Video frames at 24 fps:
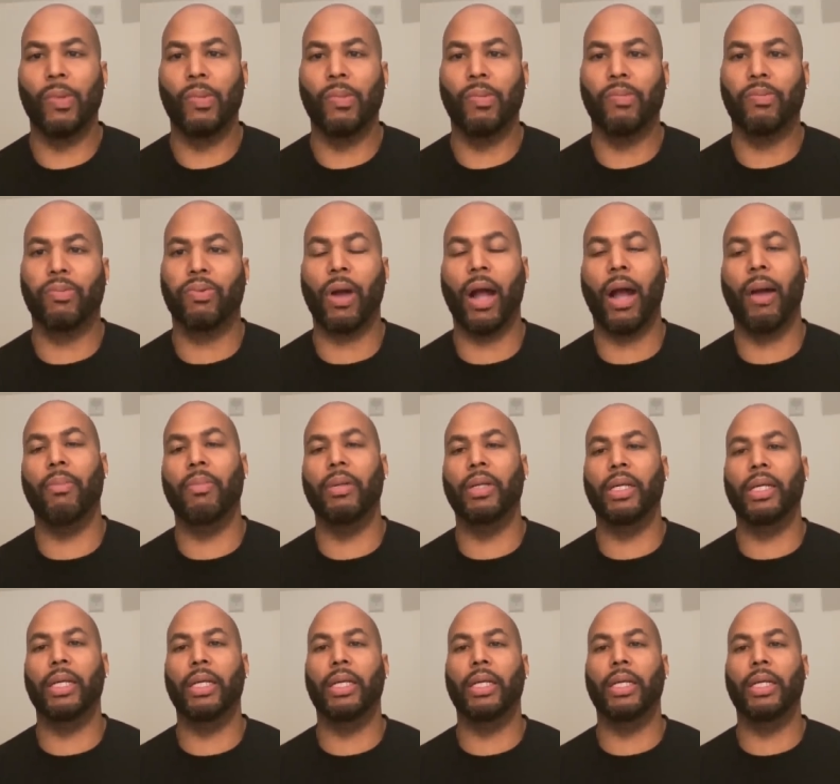
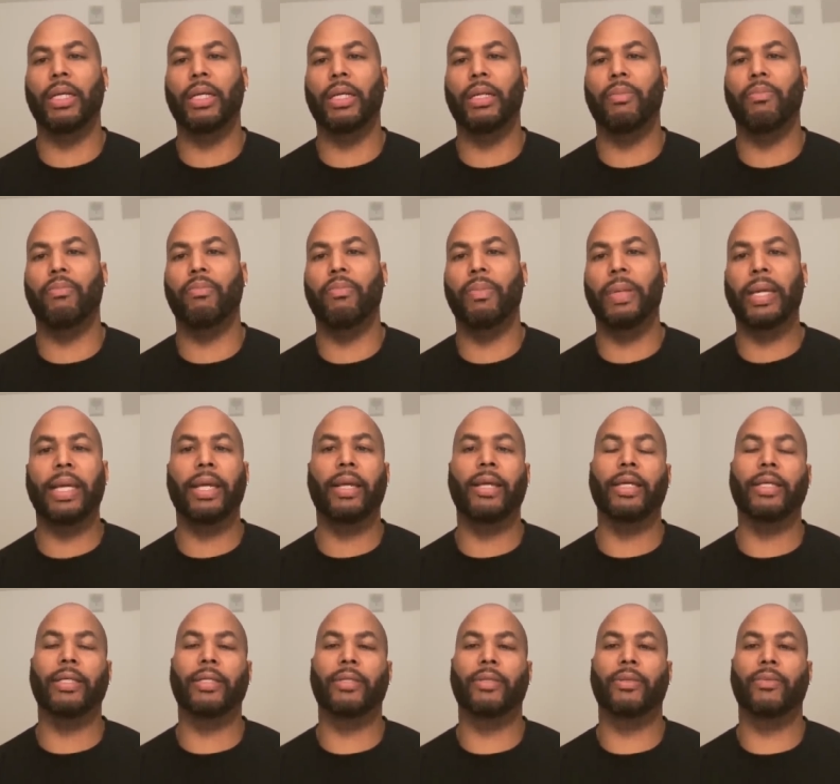Probably the
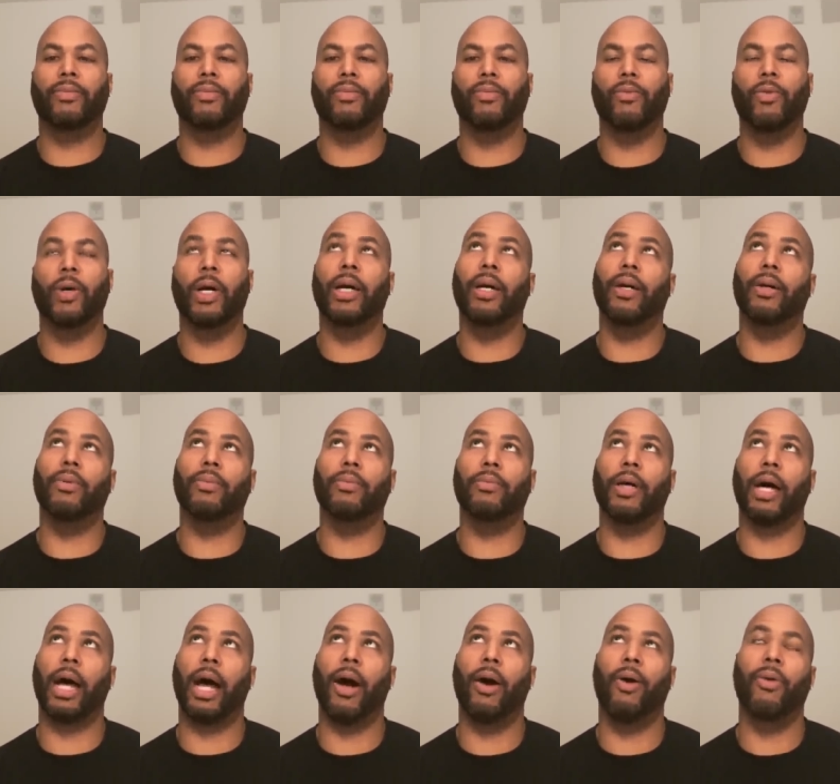biggest. Well,
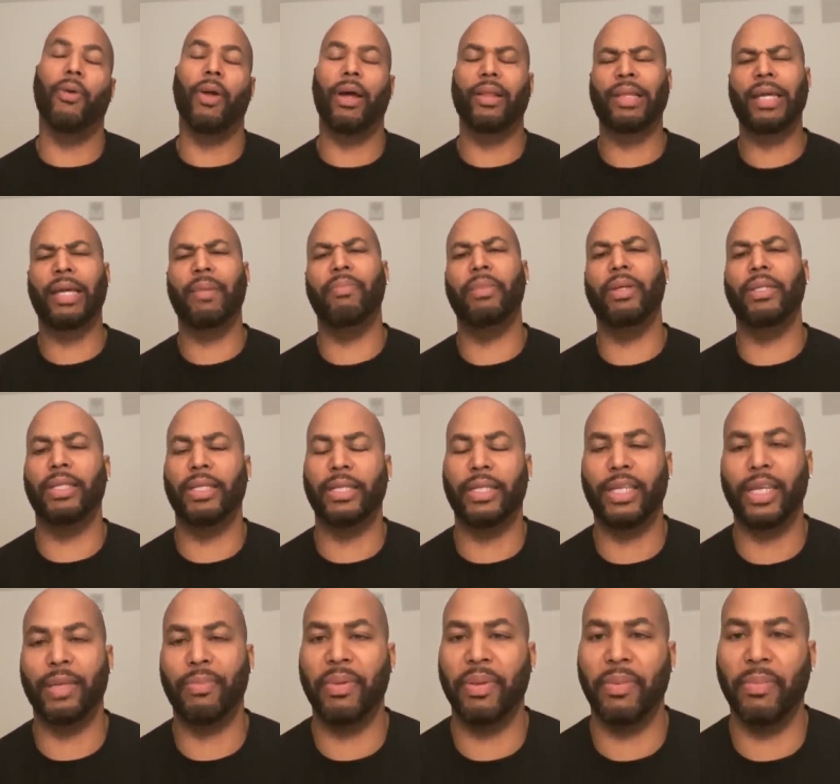I don't know. I think
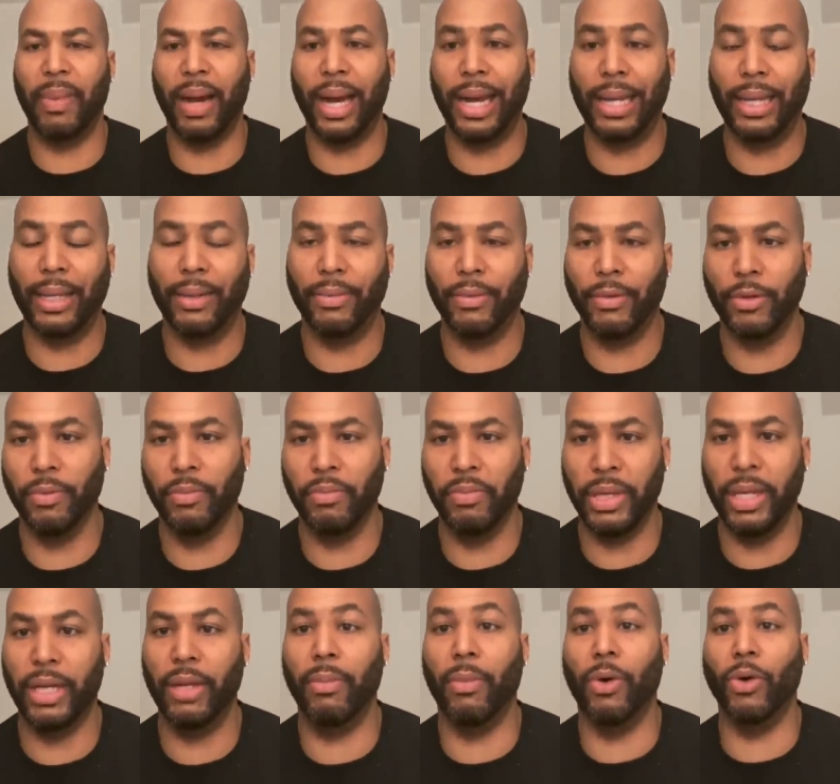Mississippi might
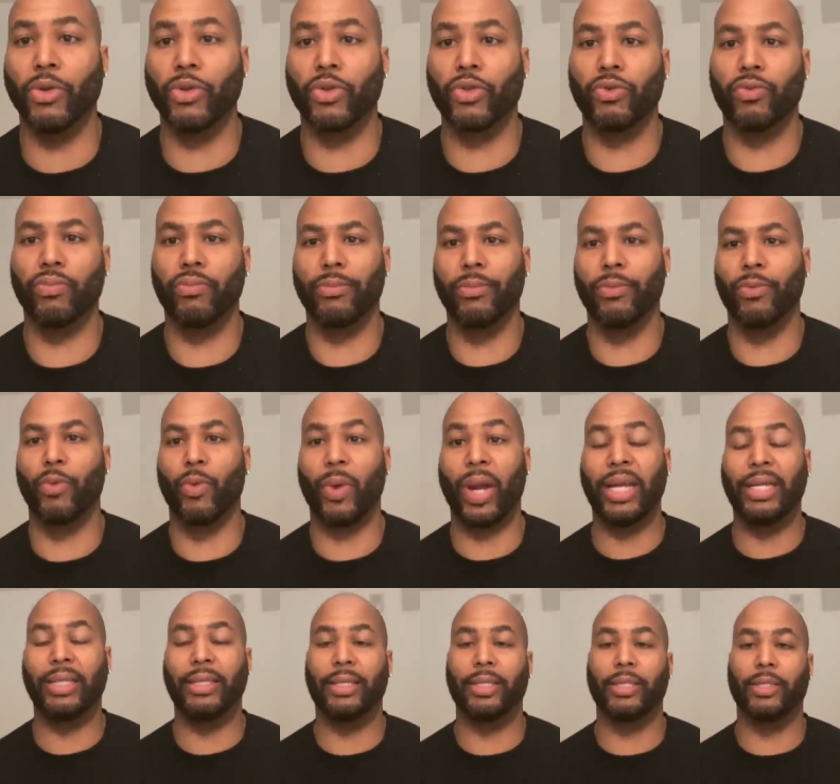be the most
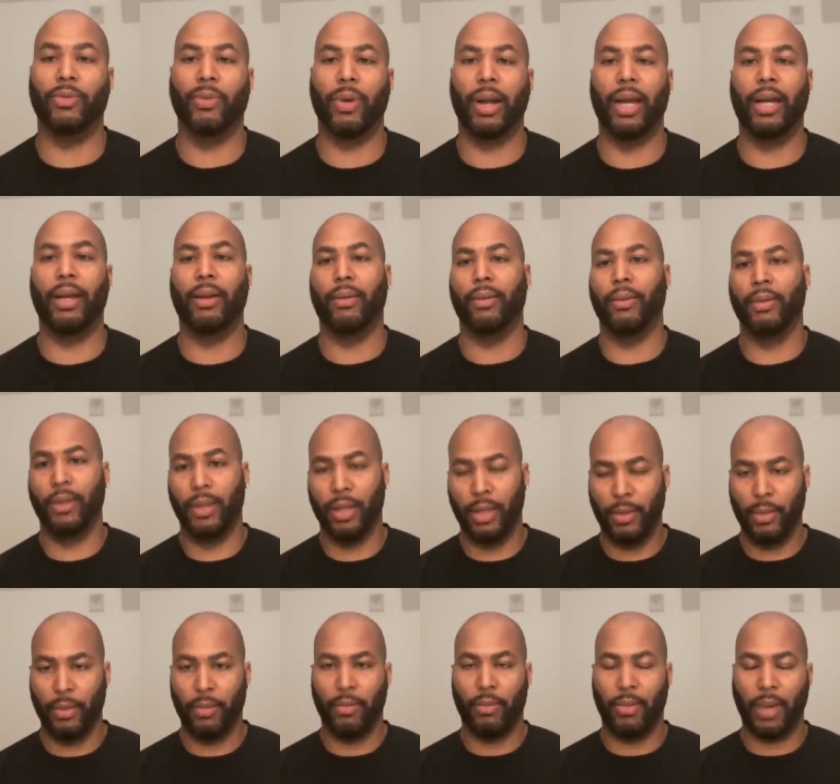racist, right?
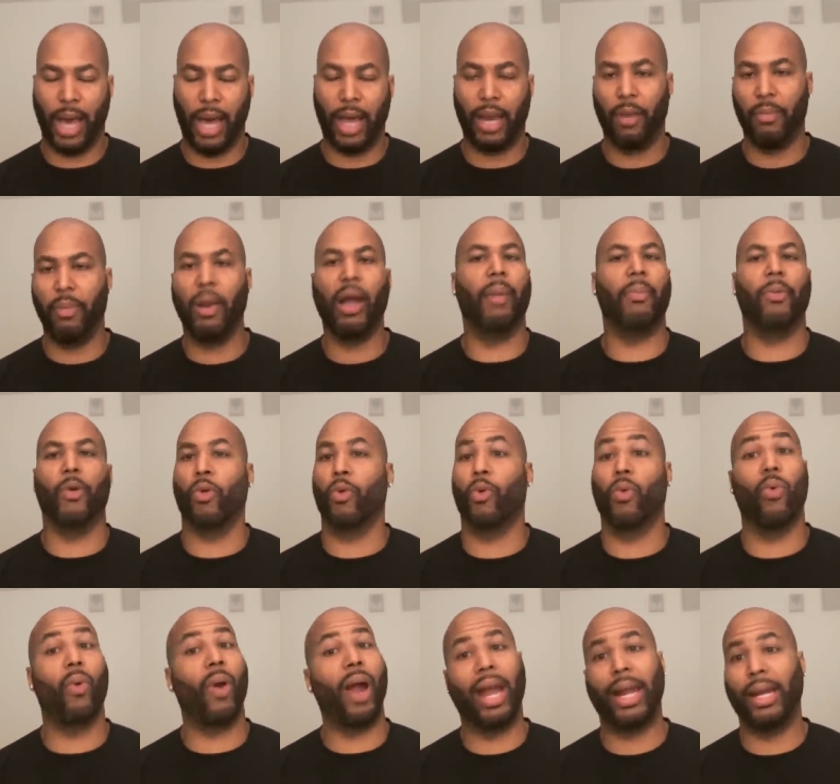Alabama
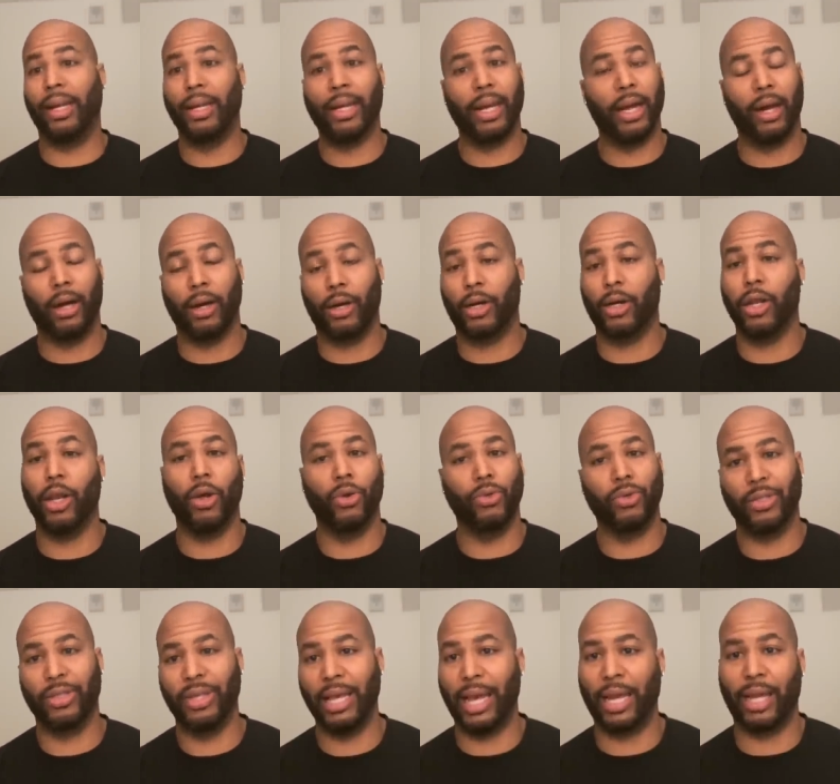right there,
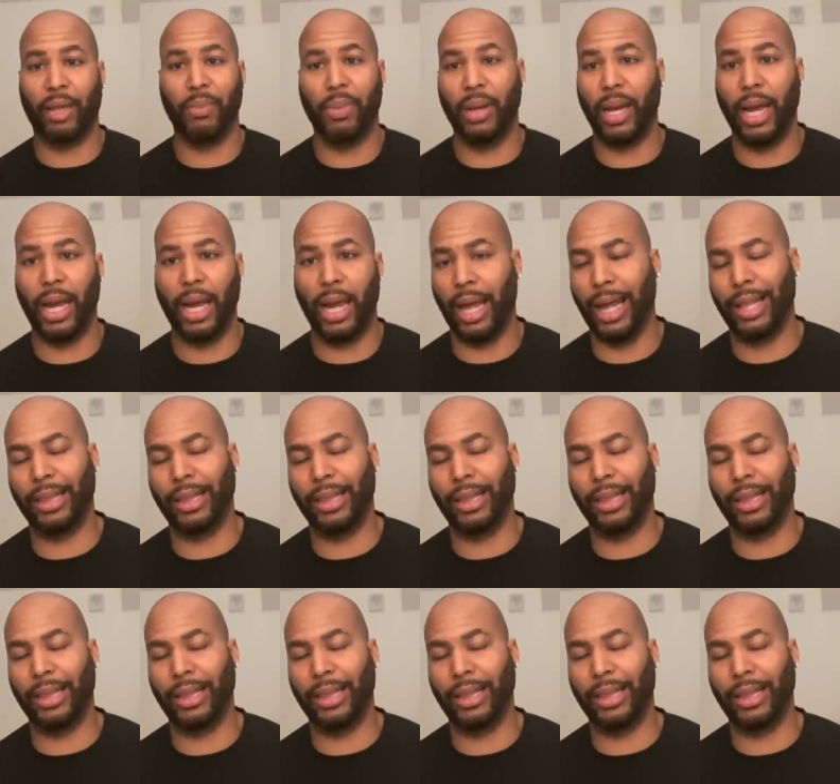close second behind.